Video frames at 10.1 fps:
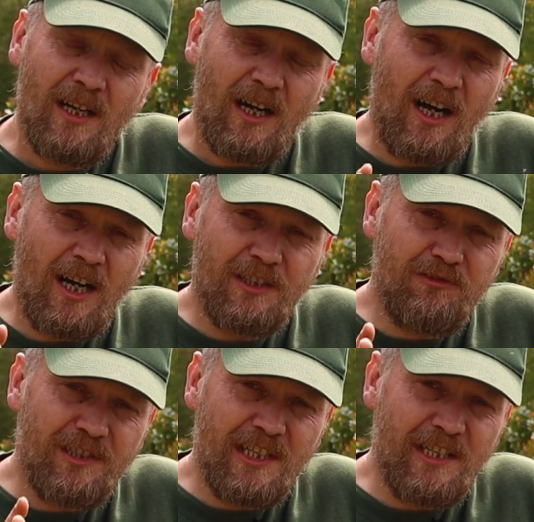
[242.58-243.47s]

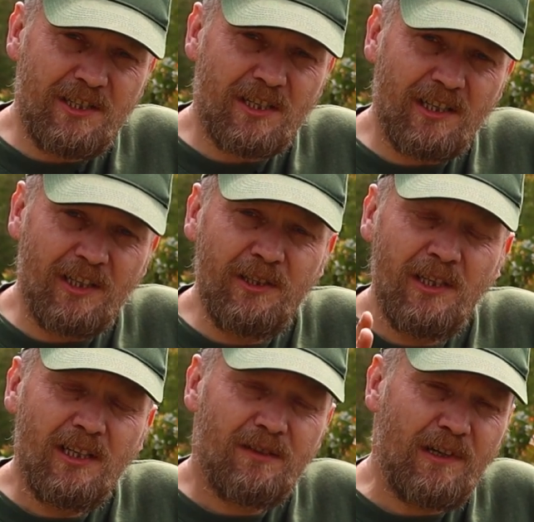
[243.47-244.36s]
100 years ago,
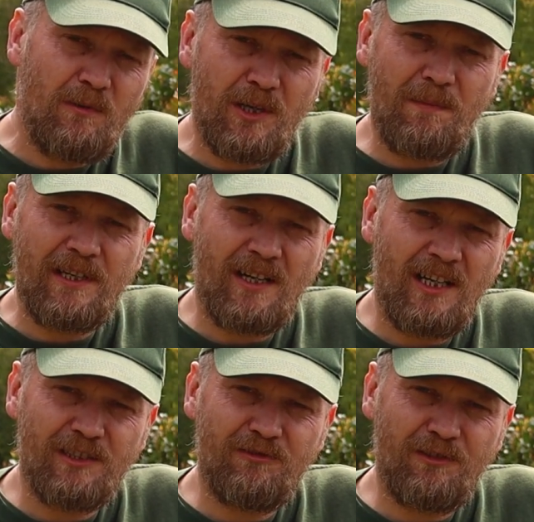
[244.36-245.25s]
there would have been
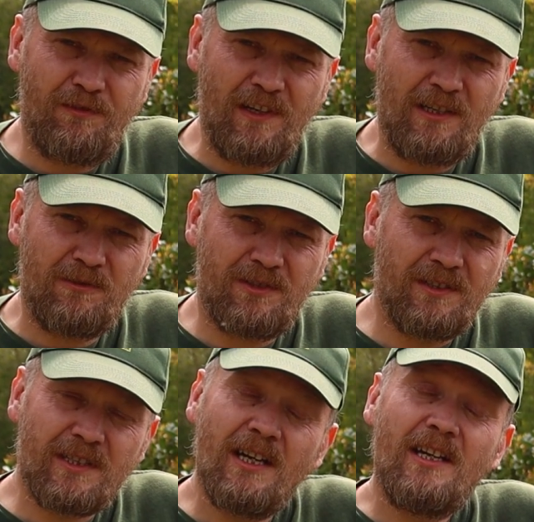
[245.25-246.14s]

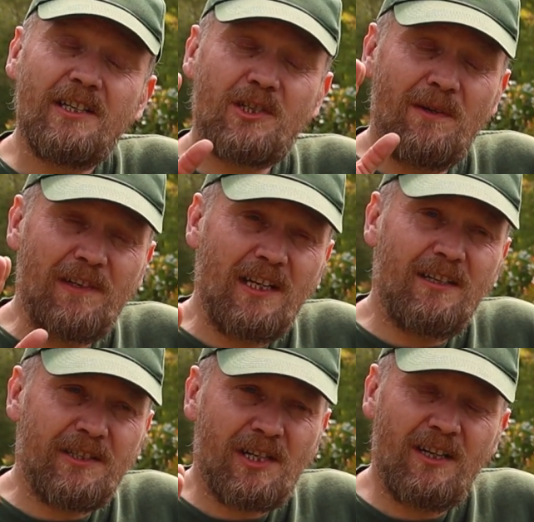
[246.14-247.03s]
100,000. So in the
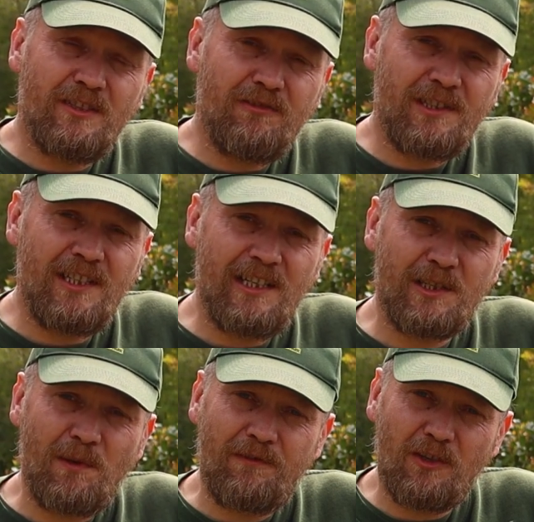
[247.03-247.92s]
last 100
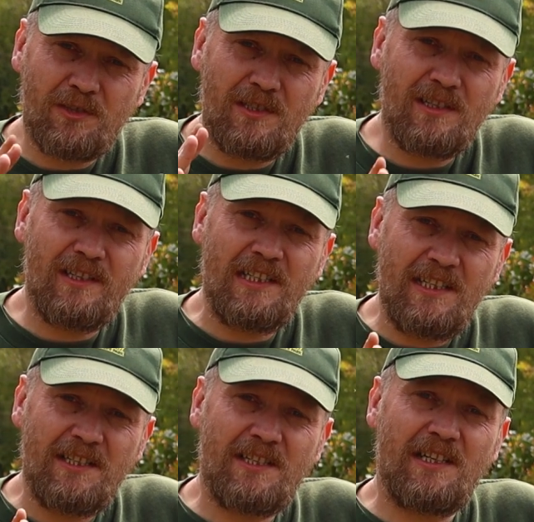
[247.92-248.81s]
years, we've lost
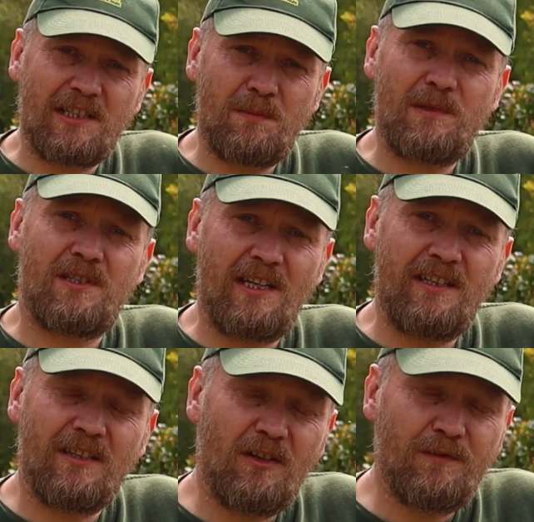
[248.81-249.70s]

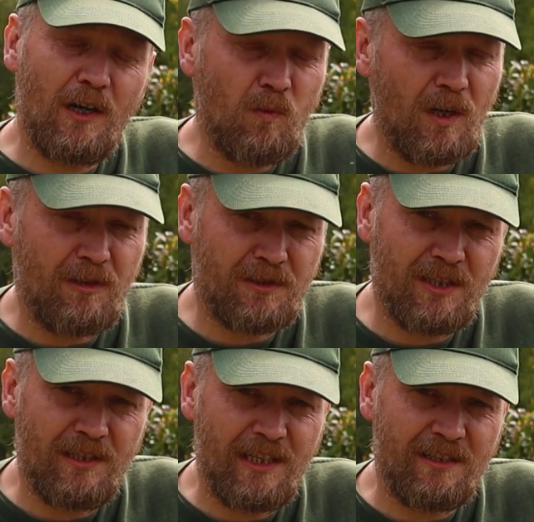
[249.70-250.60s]
96% of our wild
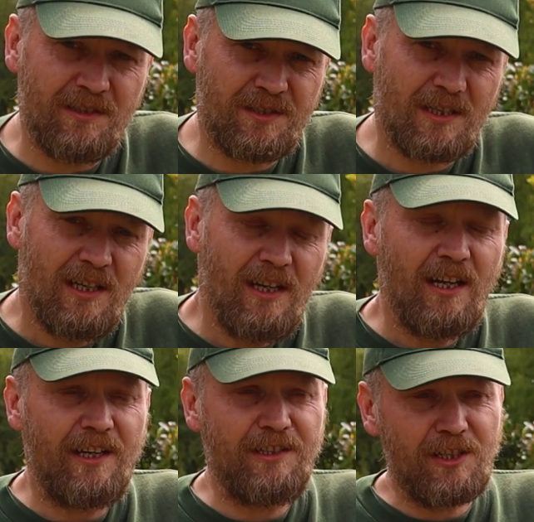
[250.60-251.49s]
tigers.
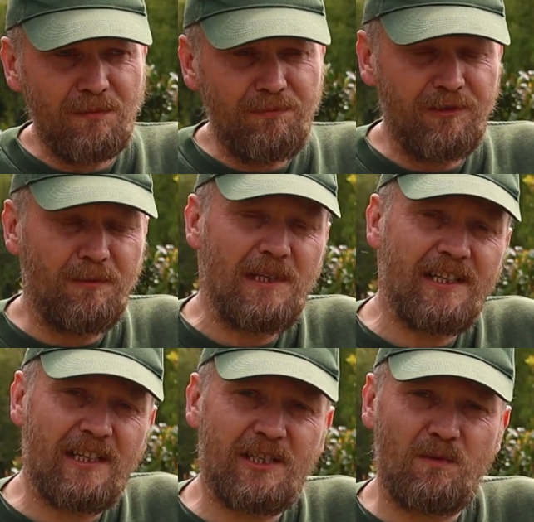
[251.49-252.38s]
And you can probably
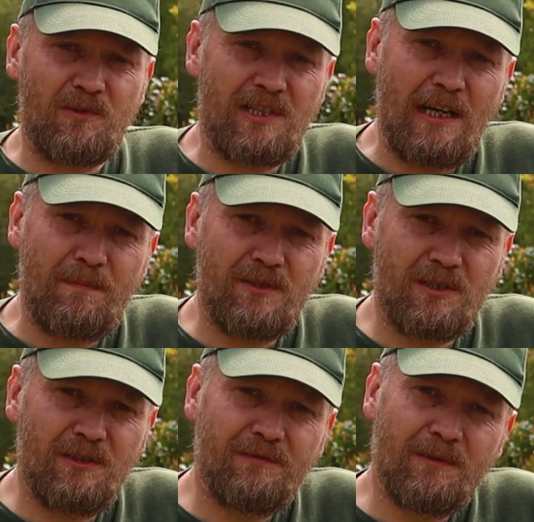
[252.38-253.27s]
guess what's happened
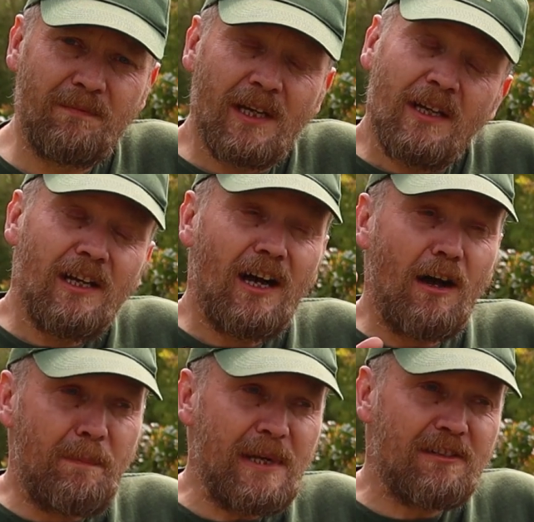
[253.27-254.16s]
to them.
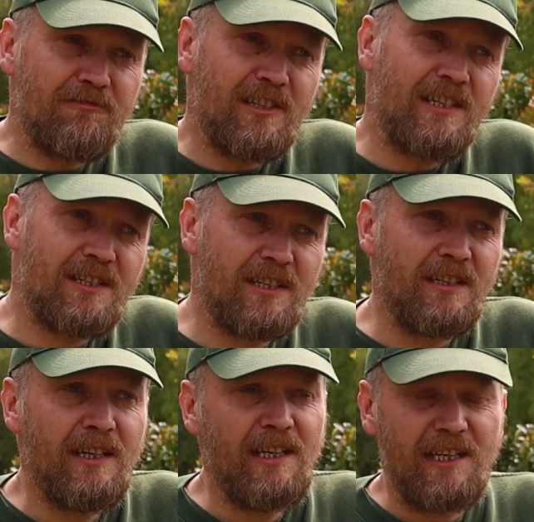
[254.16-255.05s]
A big reason
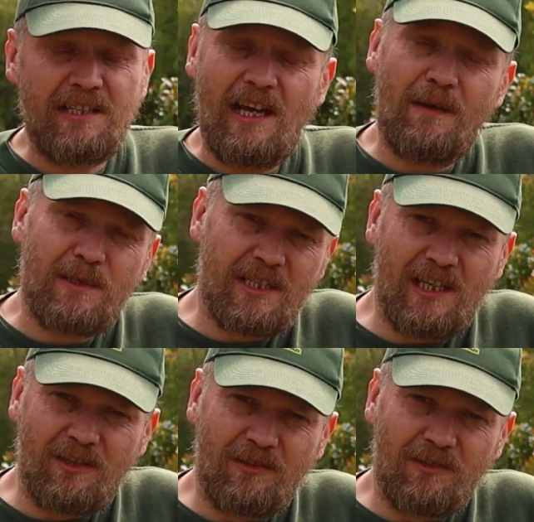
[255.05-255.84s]
is habitat